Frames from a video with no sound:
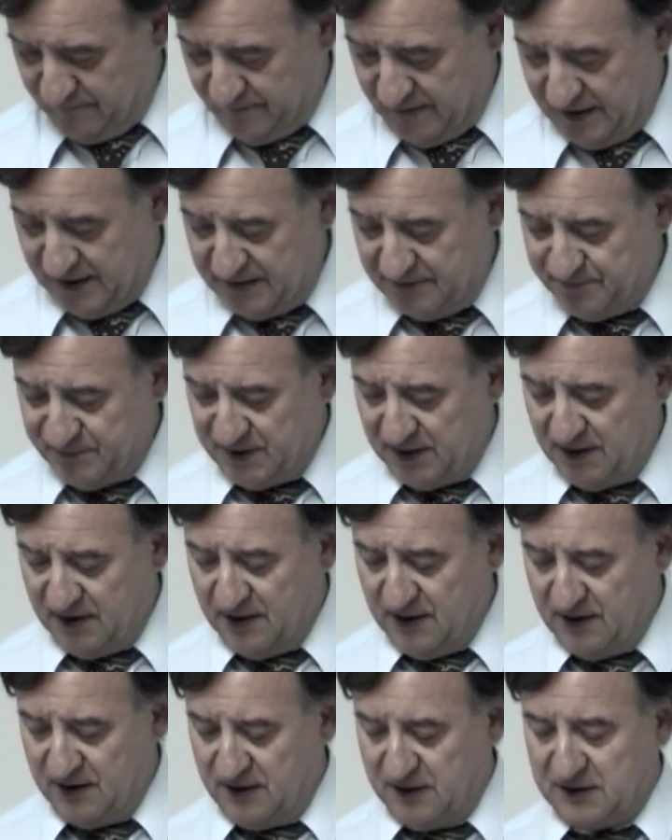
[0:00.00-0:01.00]
Then
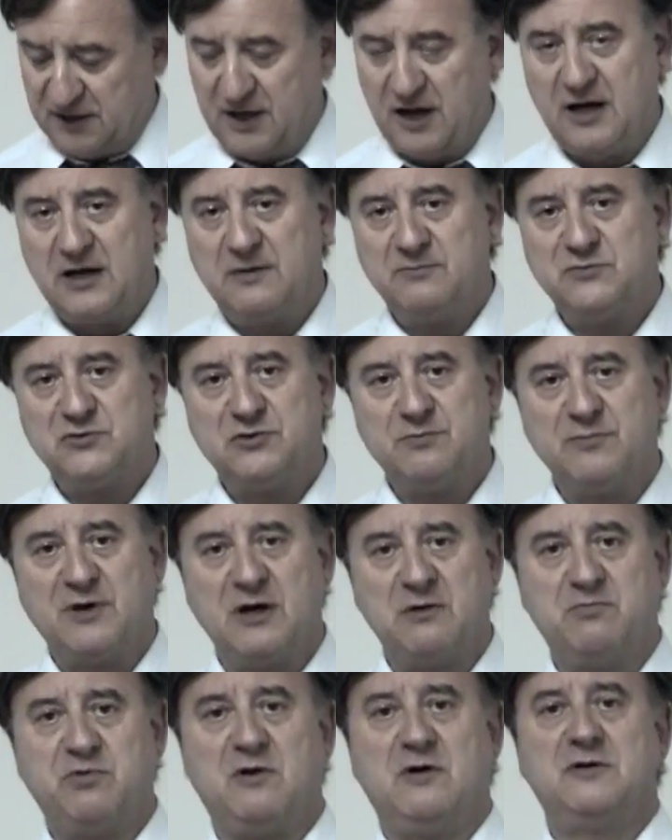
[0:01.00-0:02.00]
he came to
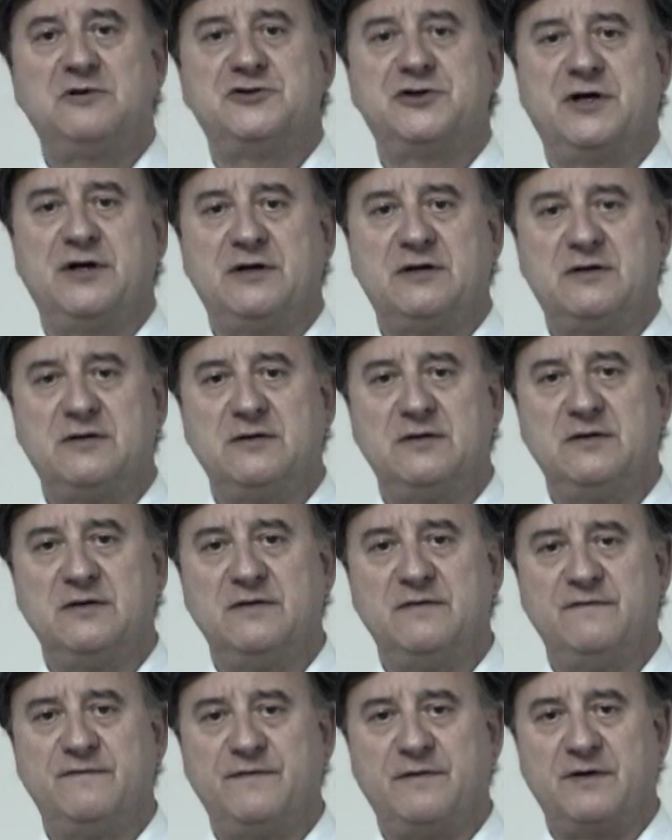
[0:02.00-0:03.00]
my project,
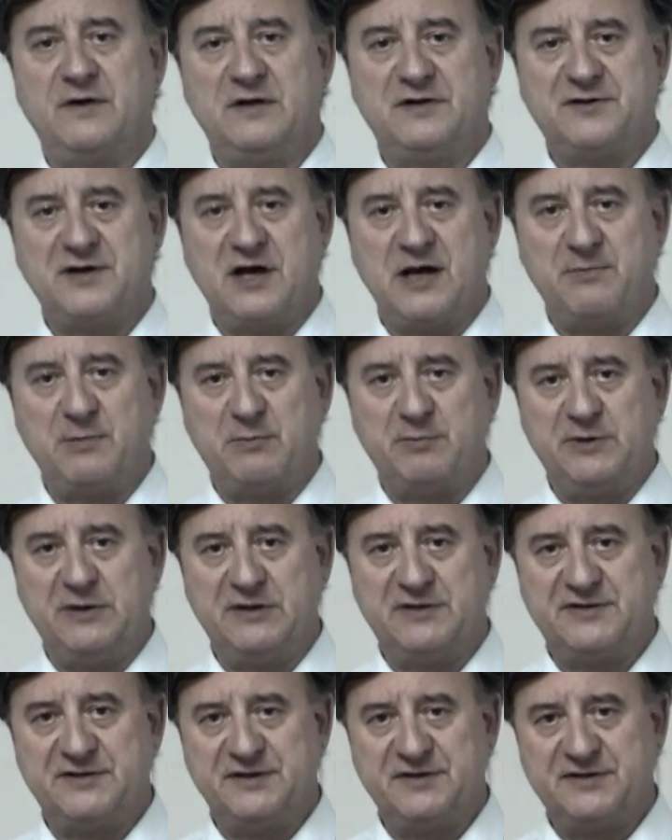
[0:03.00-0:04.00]
the Real-Time
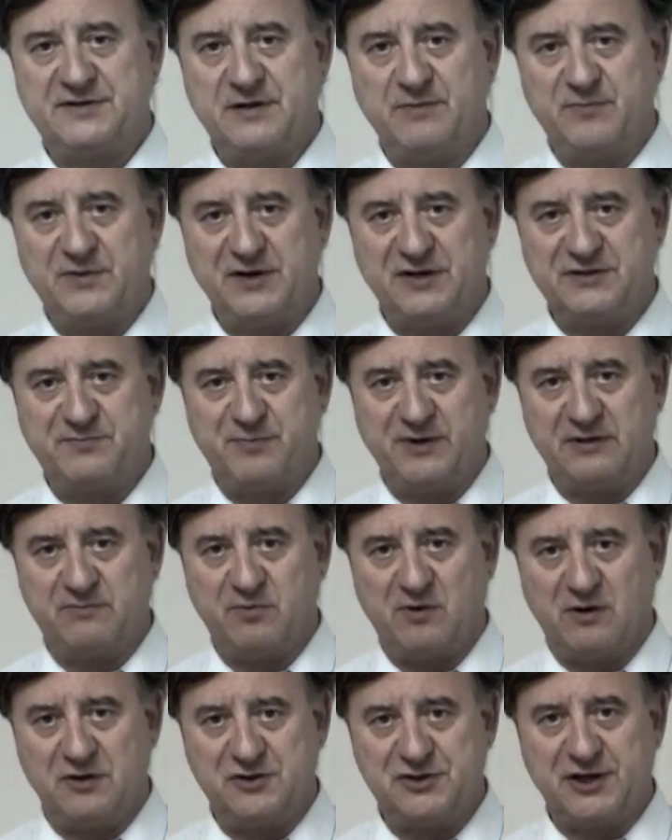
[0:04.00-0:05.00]
Embedded System
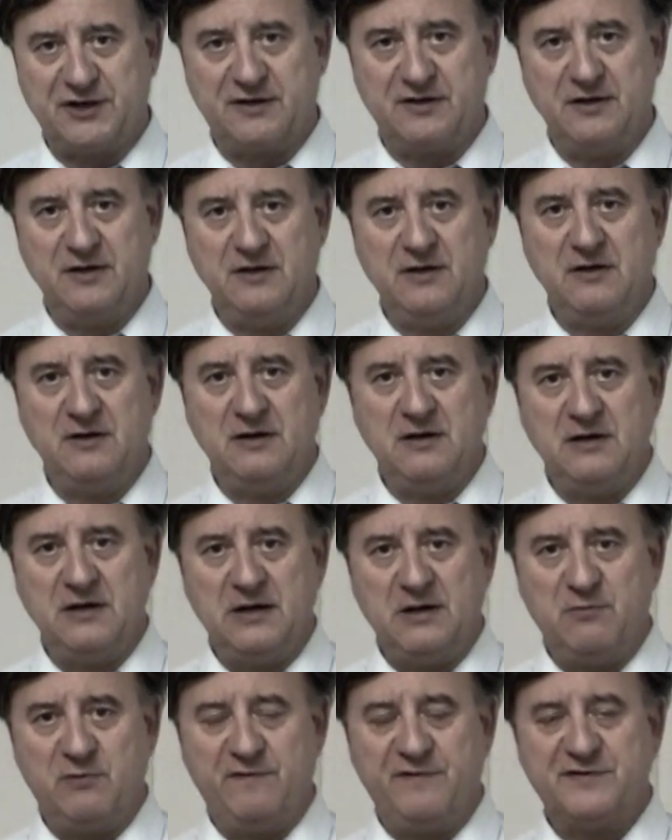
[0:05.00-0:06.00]
Testbed project,
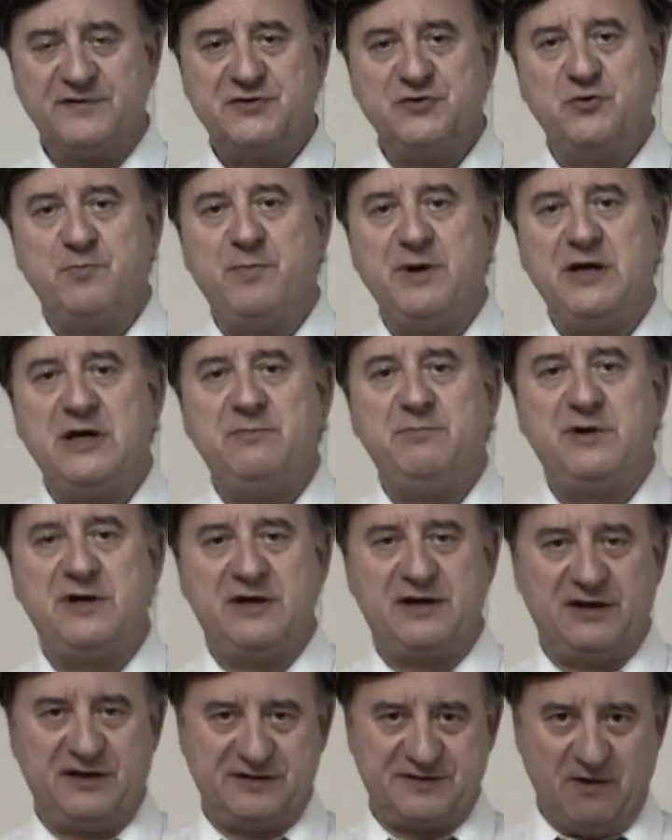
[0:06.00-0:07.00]
with this new
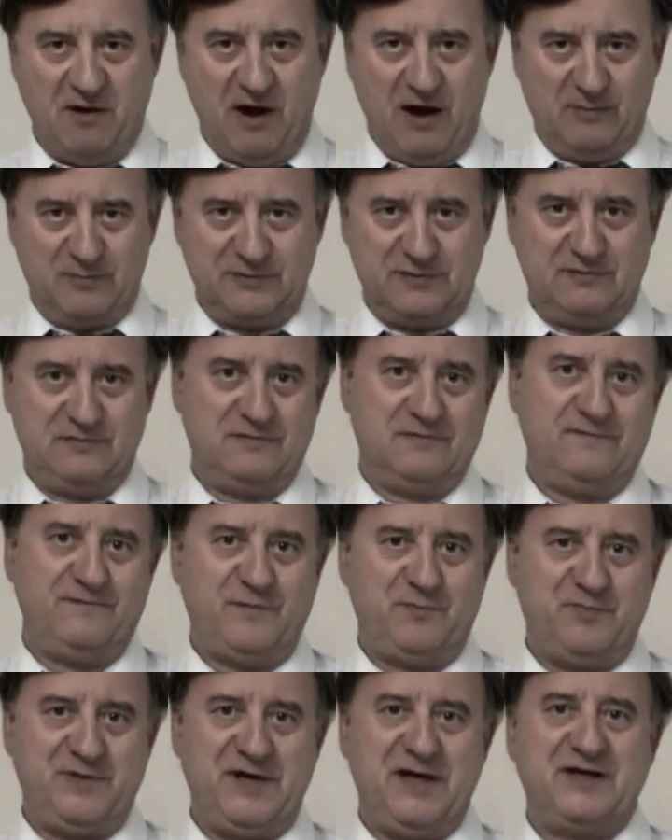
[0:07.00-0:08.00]
baby in his arms,
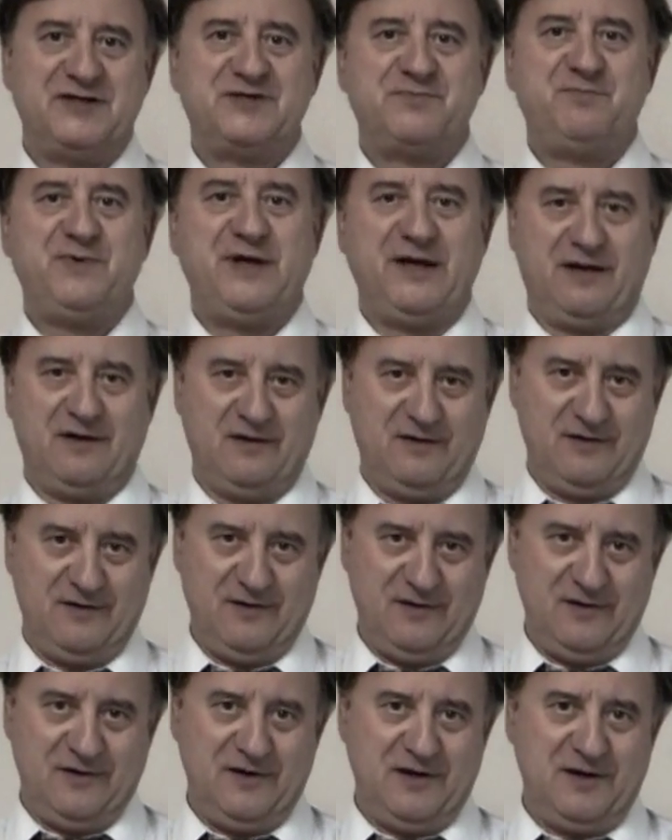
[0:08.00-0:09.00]
the PSP,
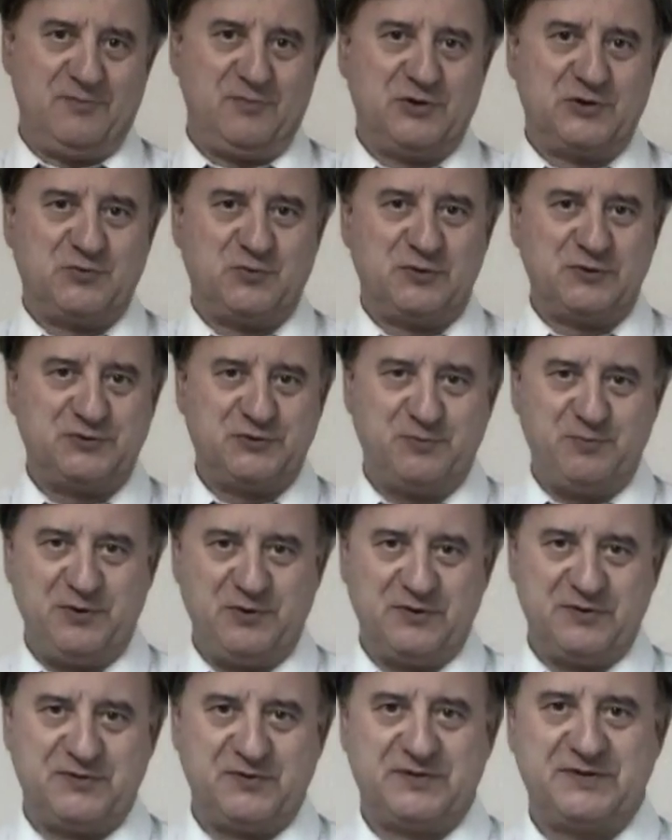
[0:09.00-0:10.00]
which was to
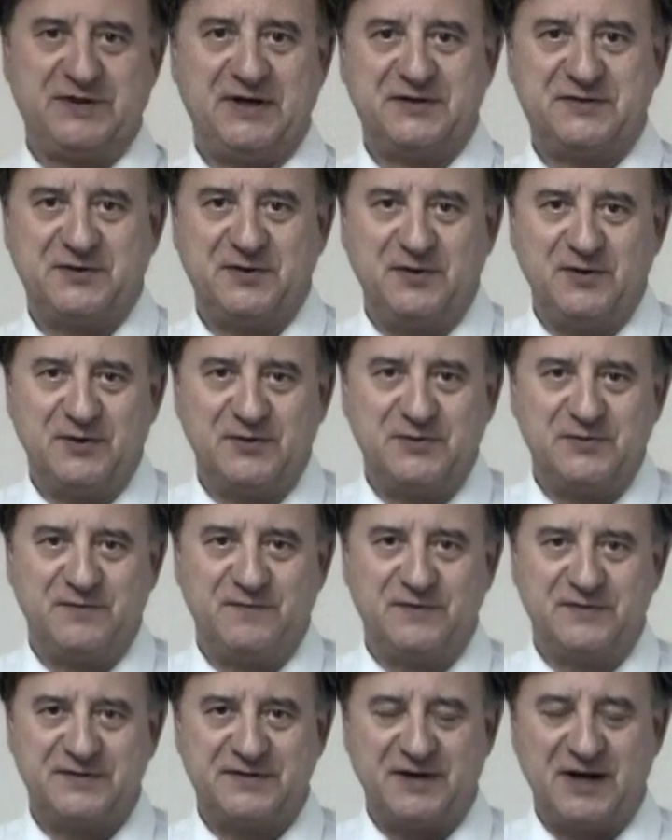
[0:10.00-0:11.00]
be a successor to
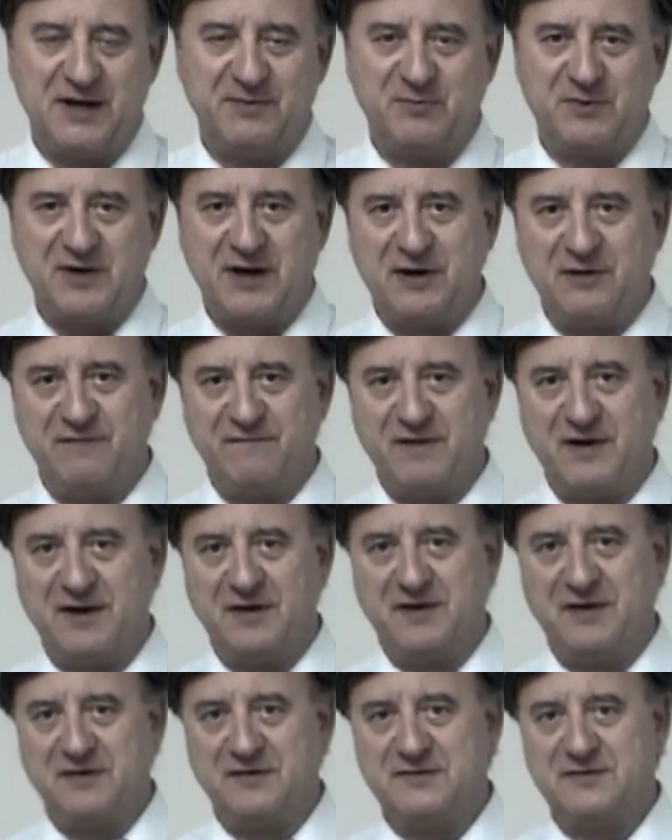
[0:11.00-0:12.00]
the same kind of
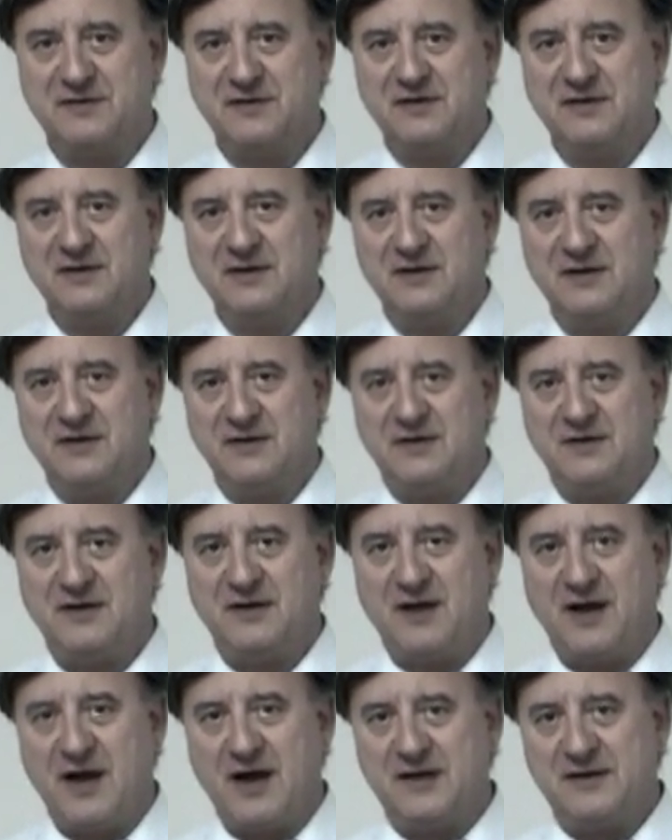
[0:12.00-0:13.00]
ideas
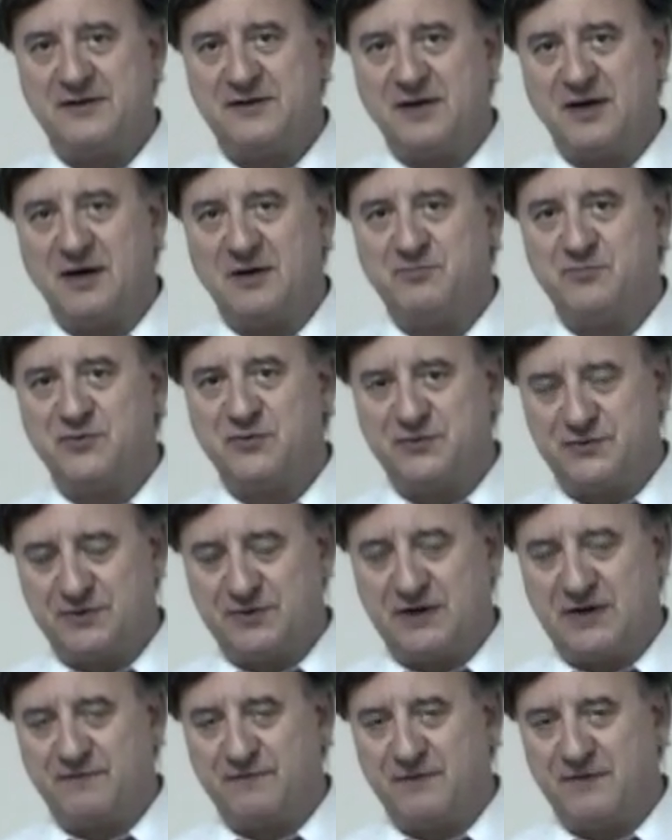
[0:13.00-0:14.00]
he had put
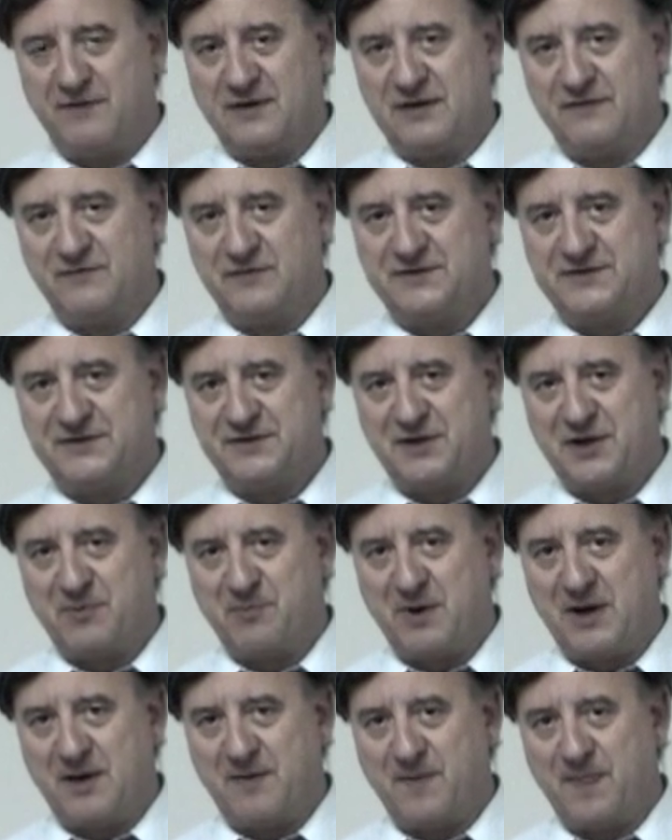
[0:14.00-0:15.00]
together in the
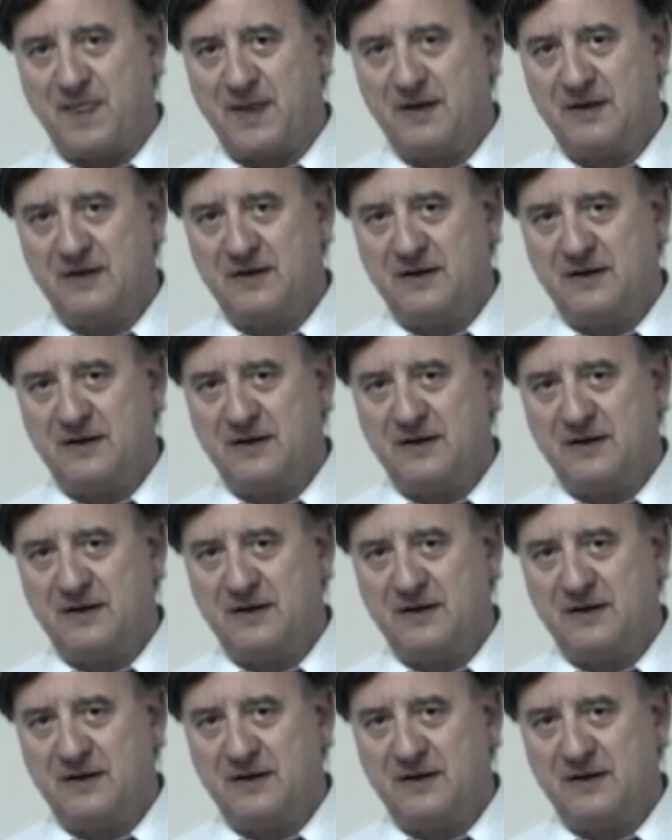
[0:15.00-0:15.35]
CMM.